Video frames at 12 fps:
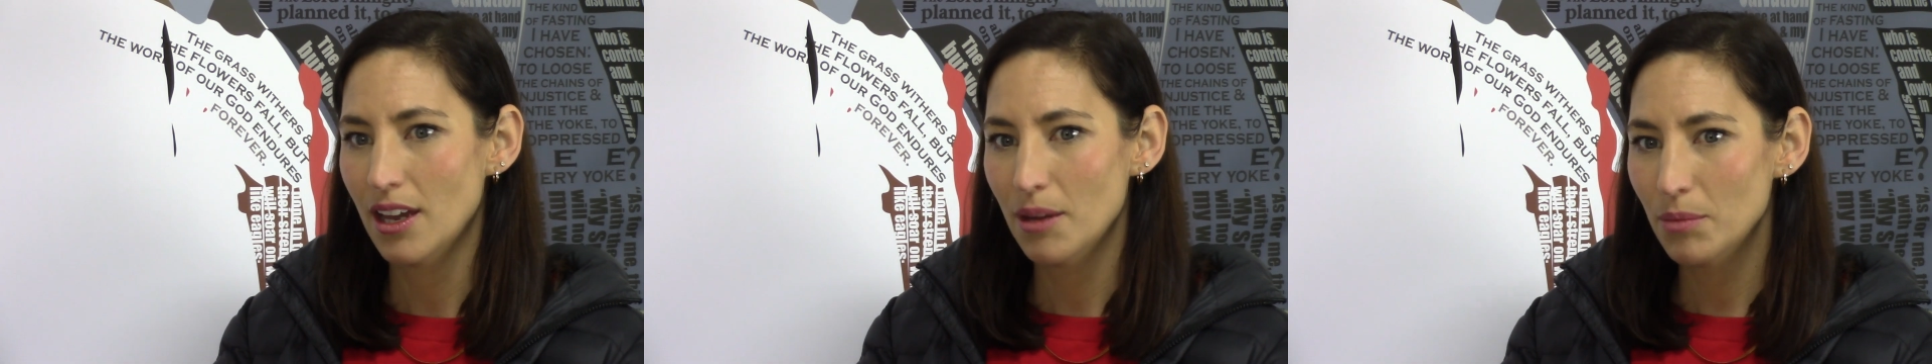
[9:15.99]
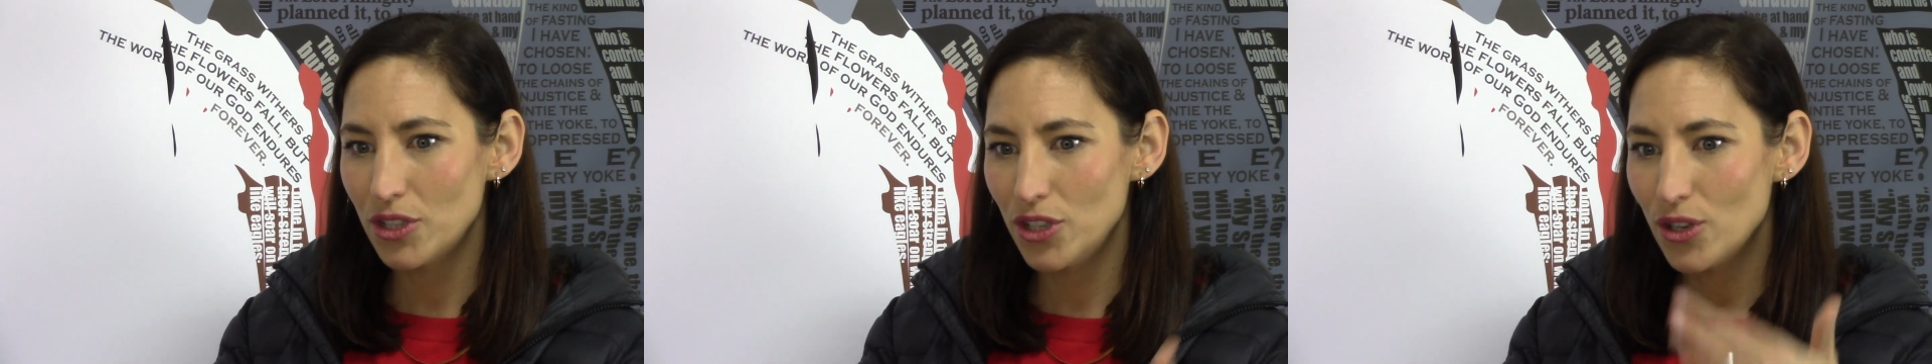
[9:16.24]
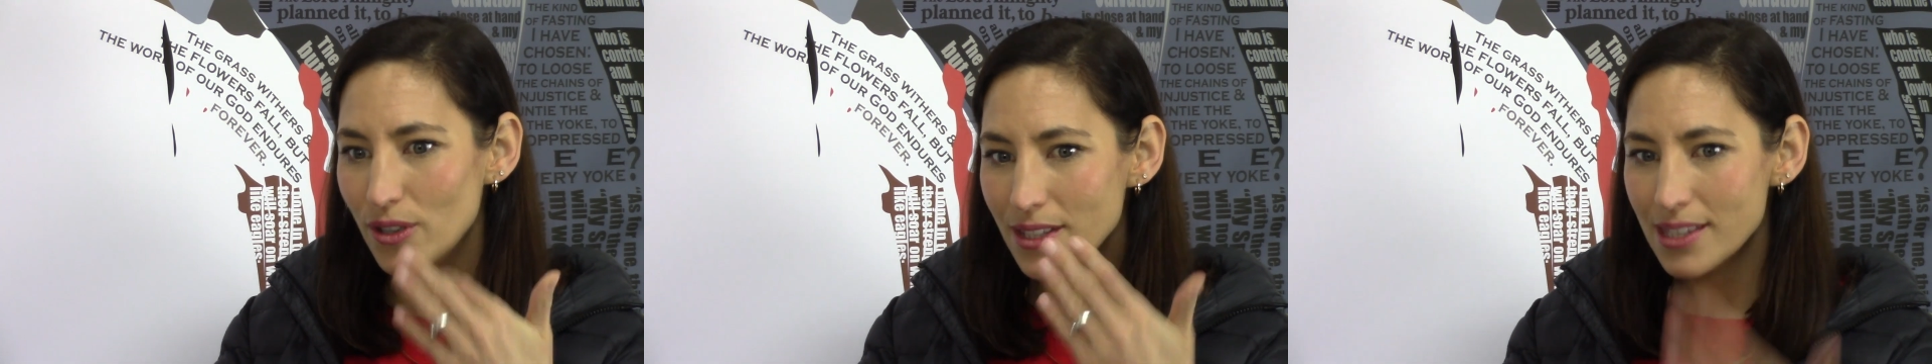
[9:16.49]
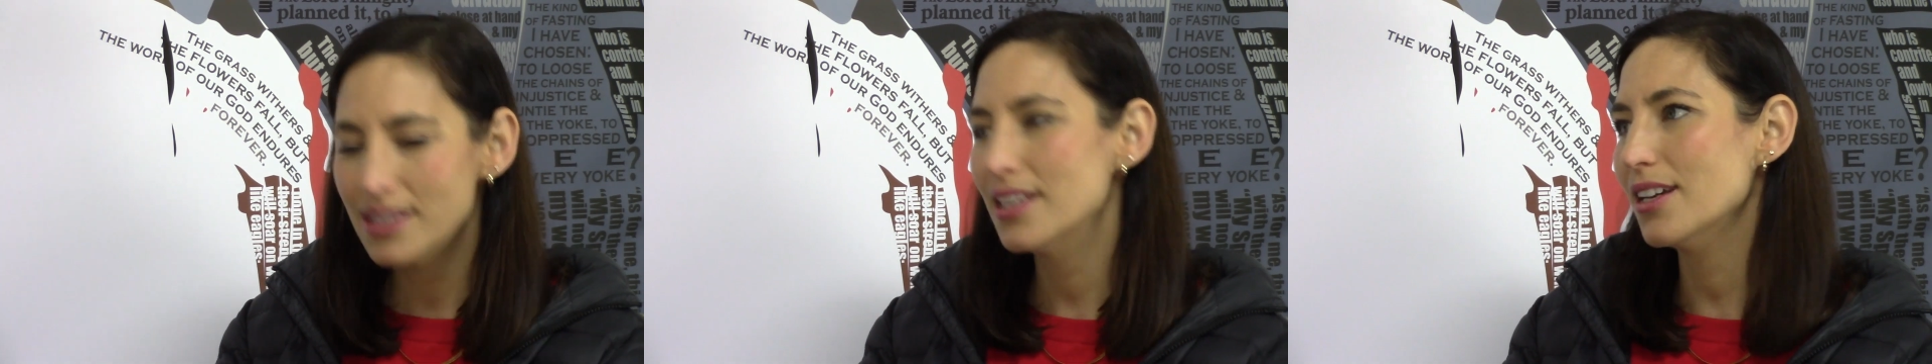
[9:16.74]
But you can
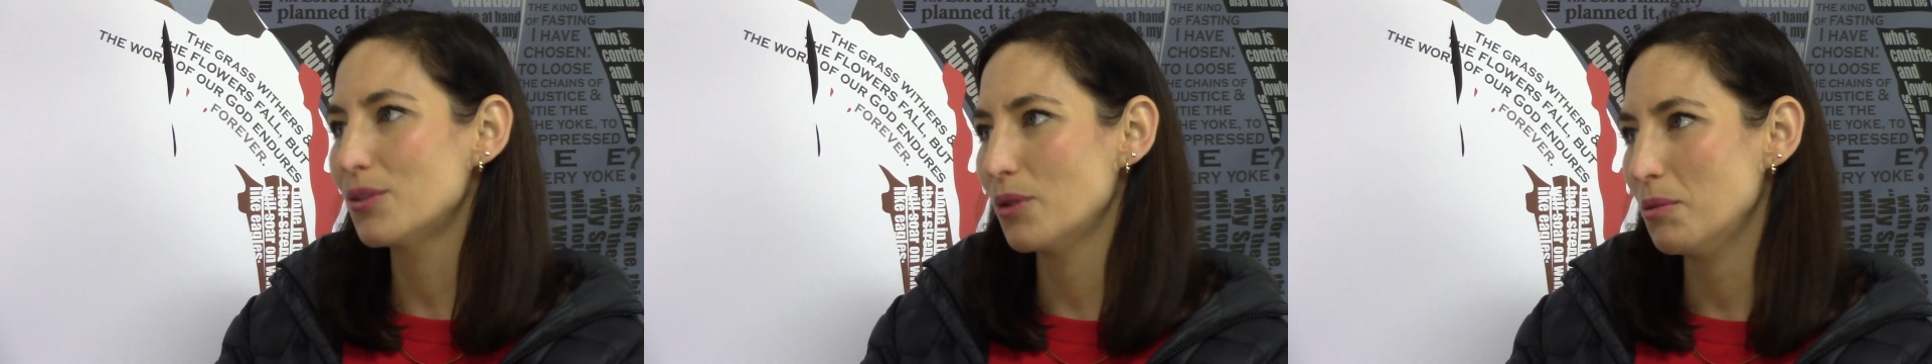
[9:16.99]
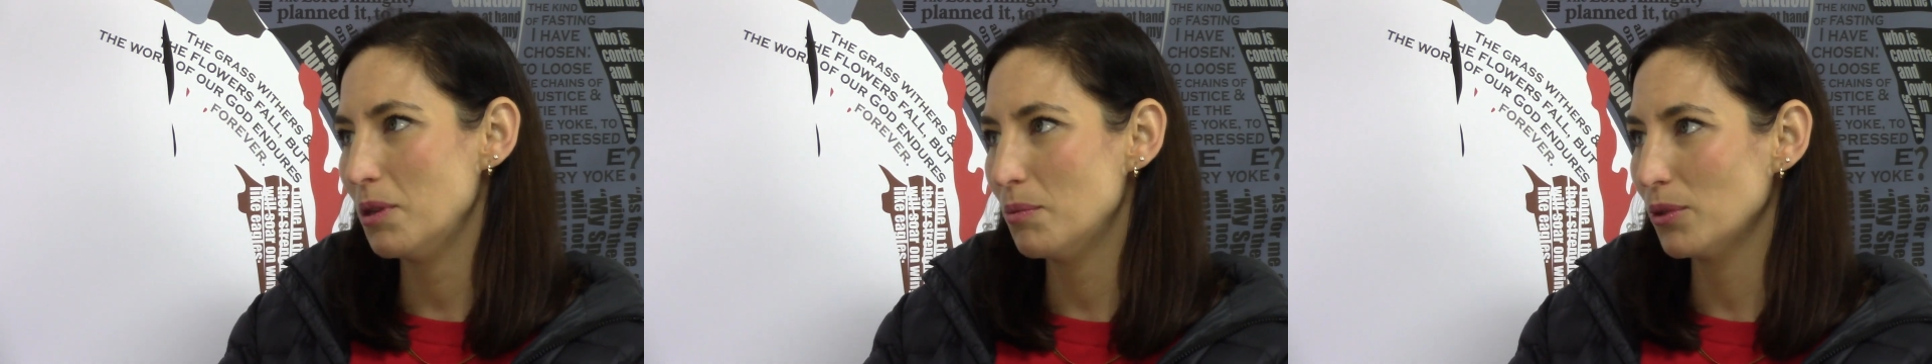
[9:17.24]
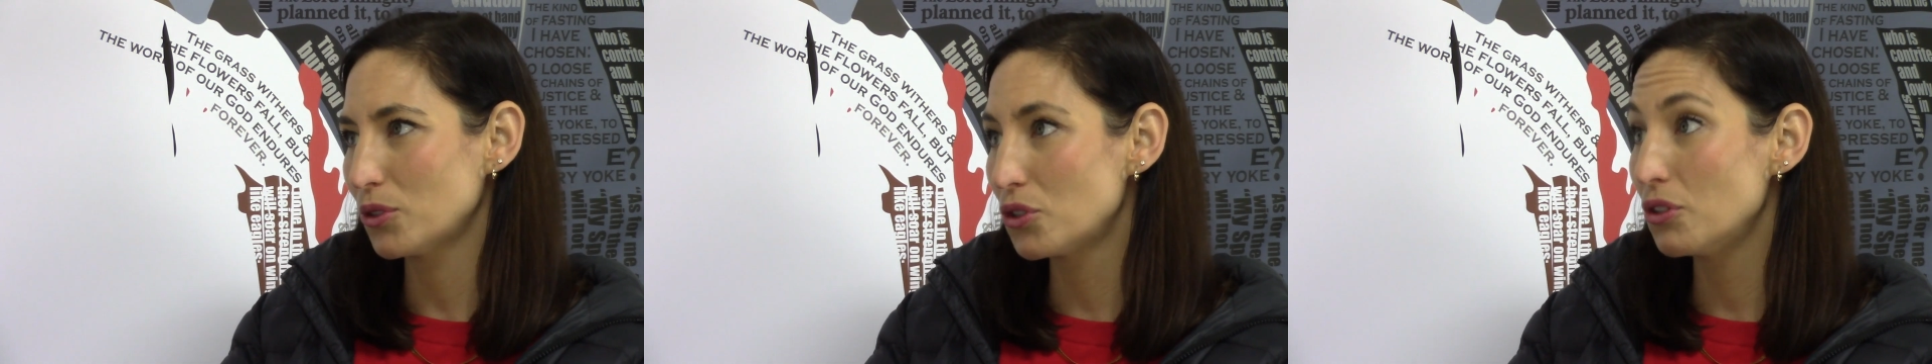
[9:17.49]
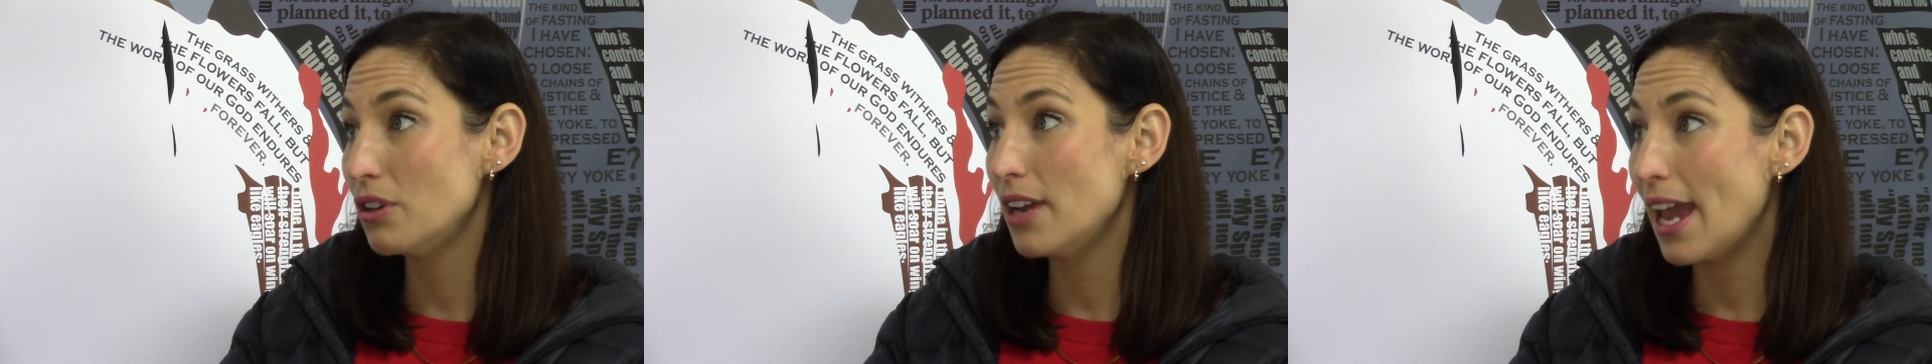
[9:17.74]
see it when people
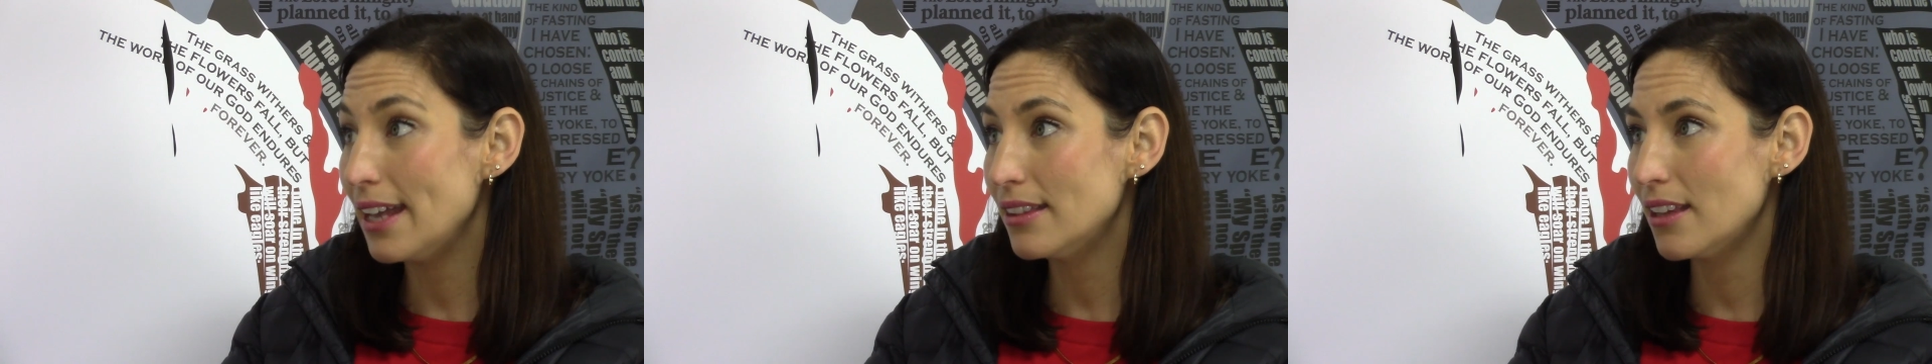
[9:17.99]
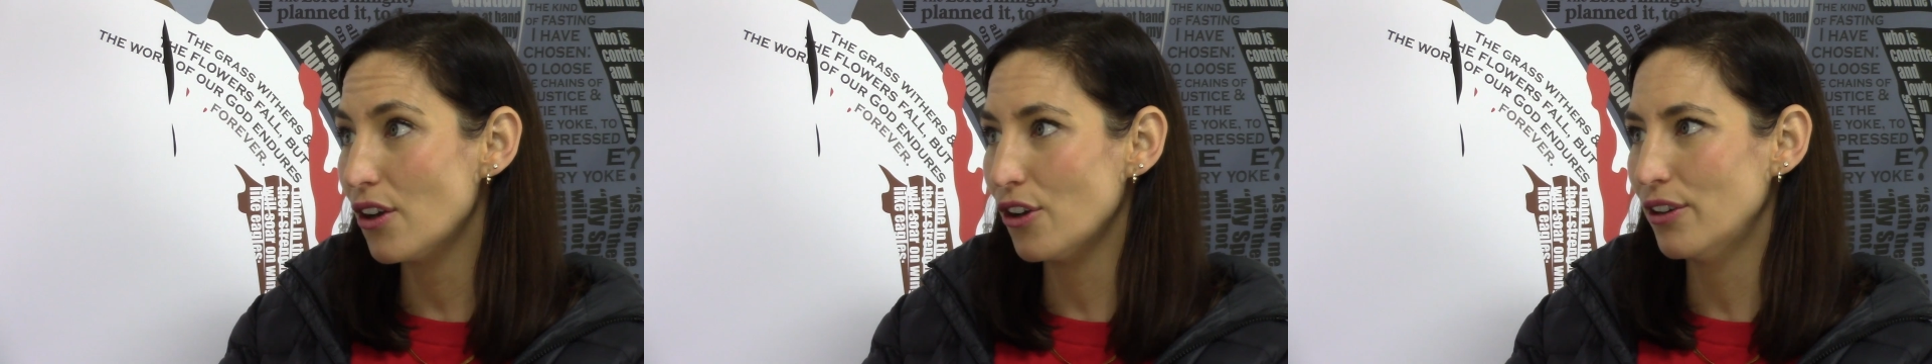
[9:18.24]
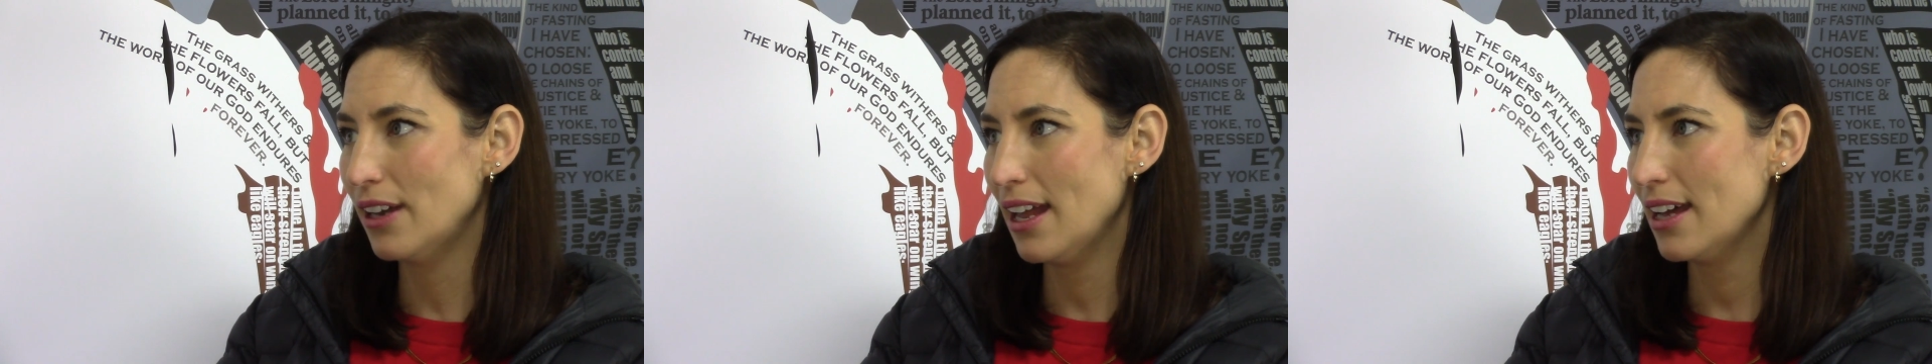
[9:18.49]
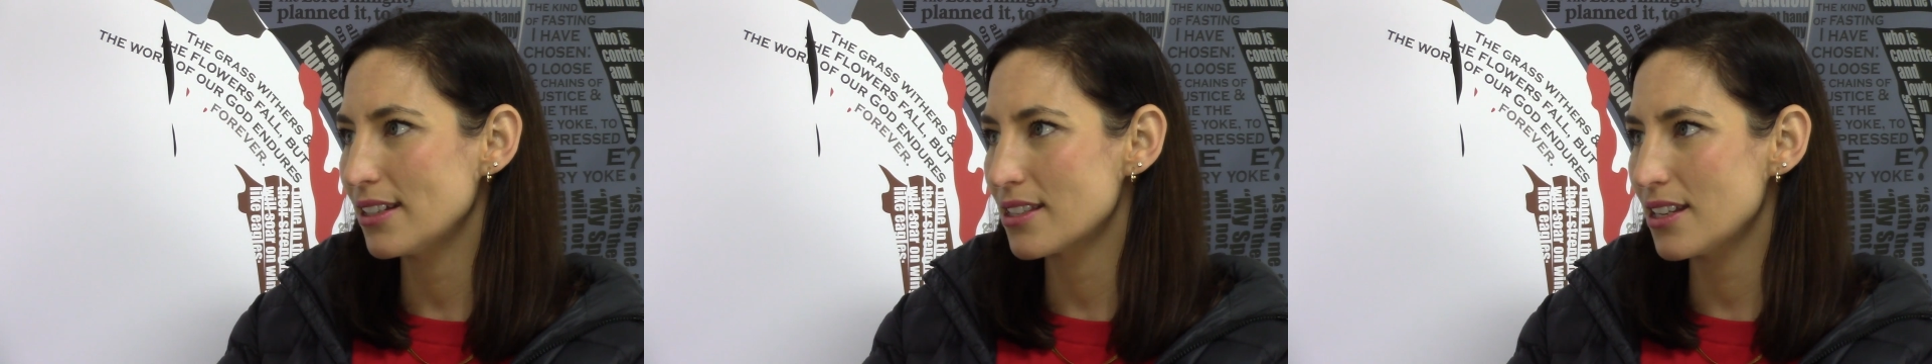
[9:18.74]
create their own light.